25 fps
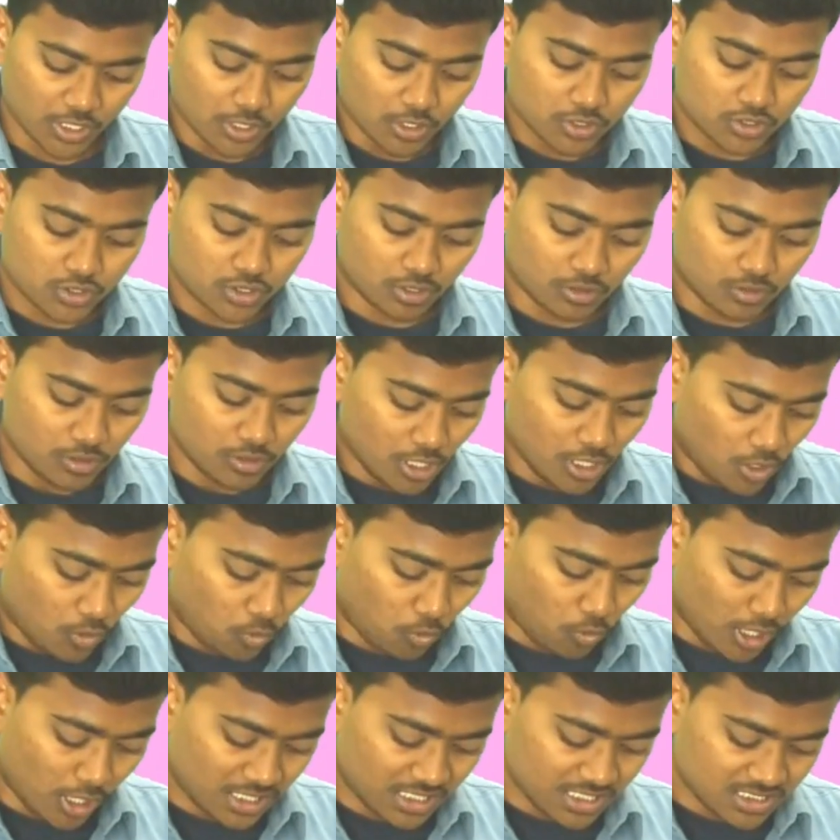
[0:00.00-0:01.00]
So
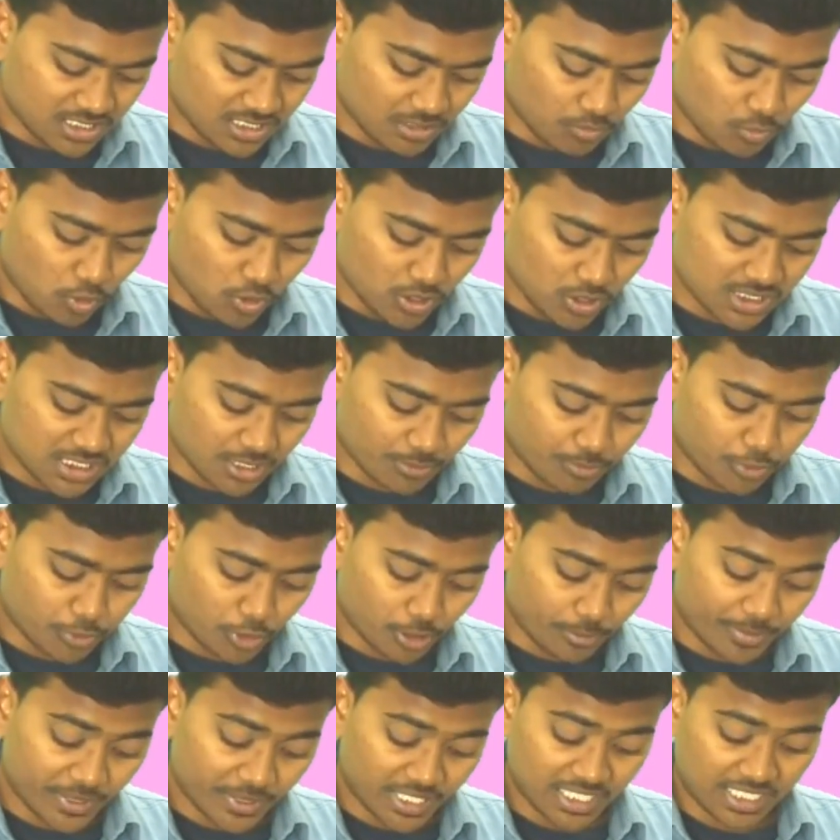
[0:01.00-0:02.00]
what is the most
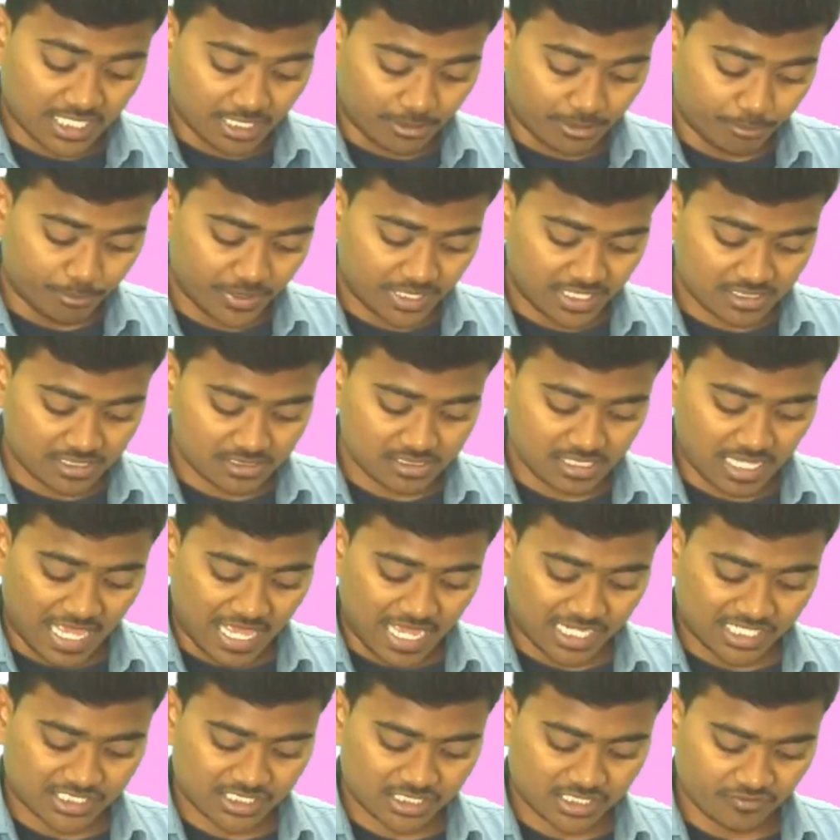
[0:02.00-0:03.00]
appropriate compliance
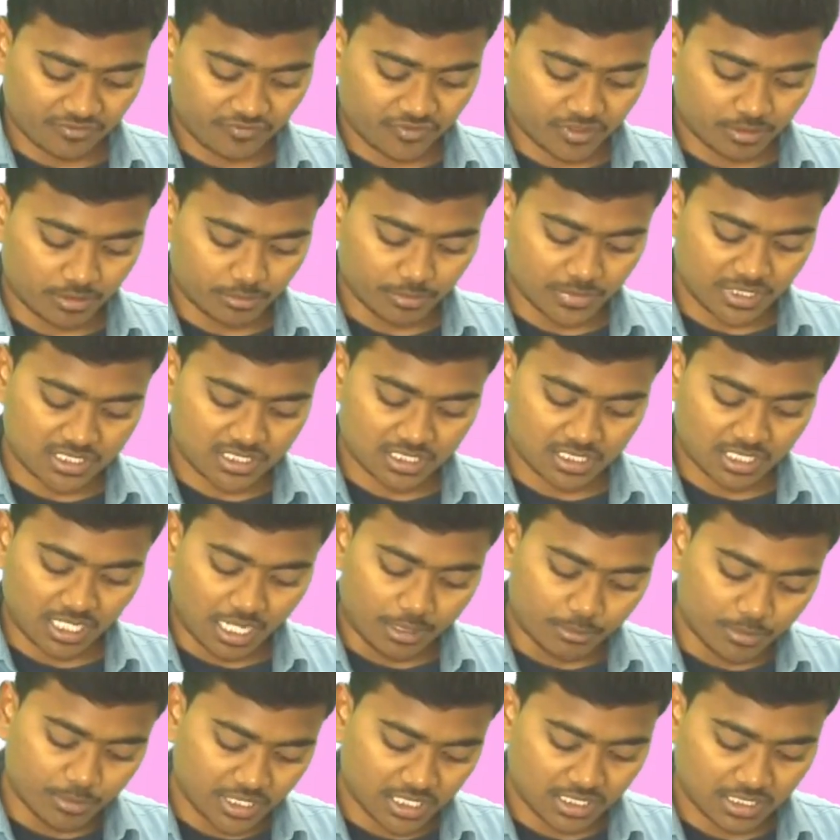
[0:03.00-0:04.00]
action for Mr.
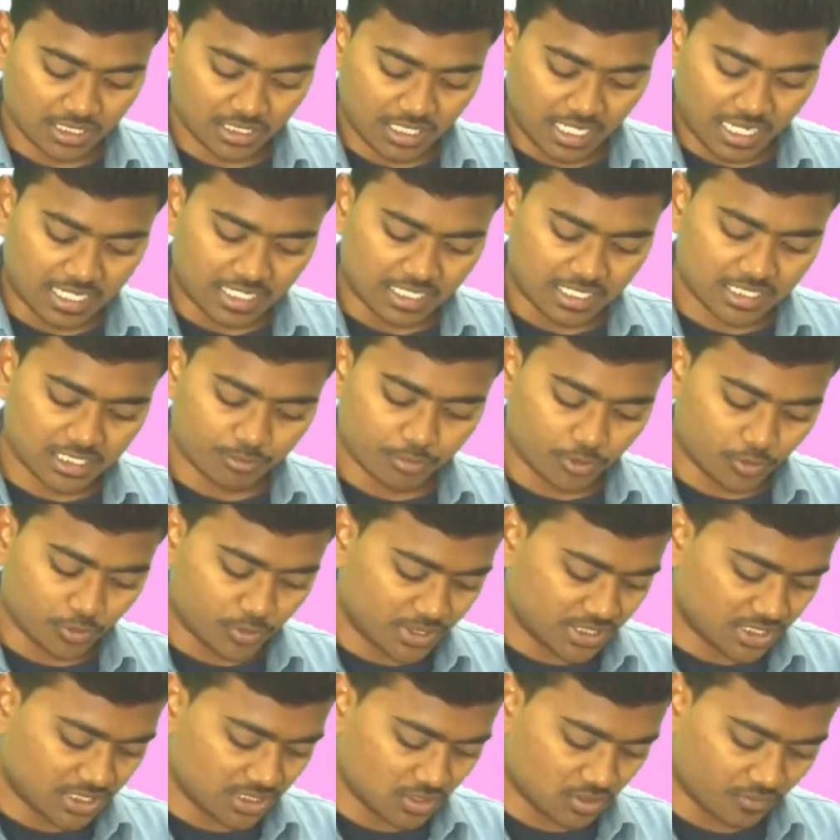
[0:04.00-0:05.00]
Abhinandan under the
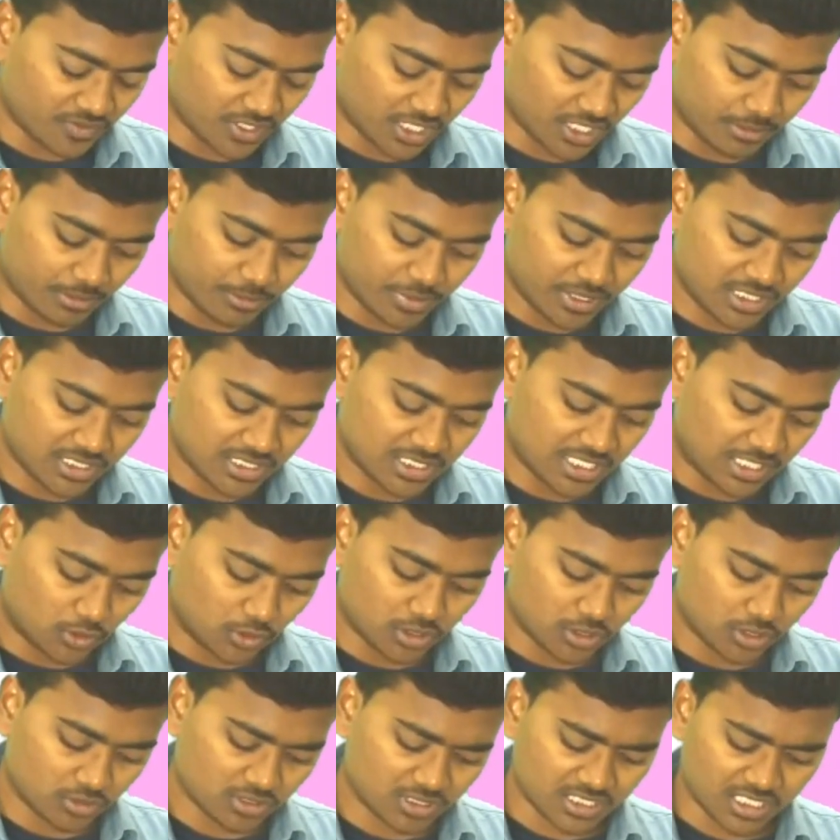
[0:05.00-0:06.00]
provisions of the Companies Act
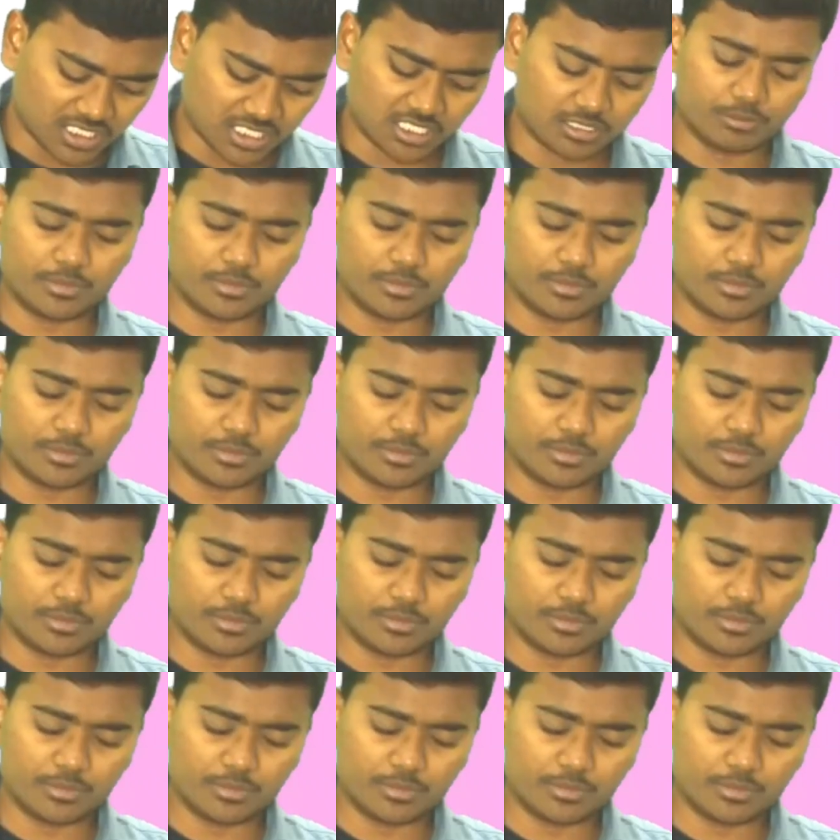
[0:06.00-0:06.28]
2013?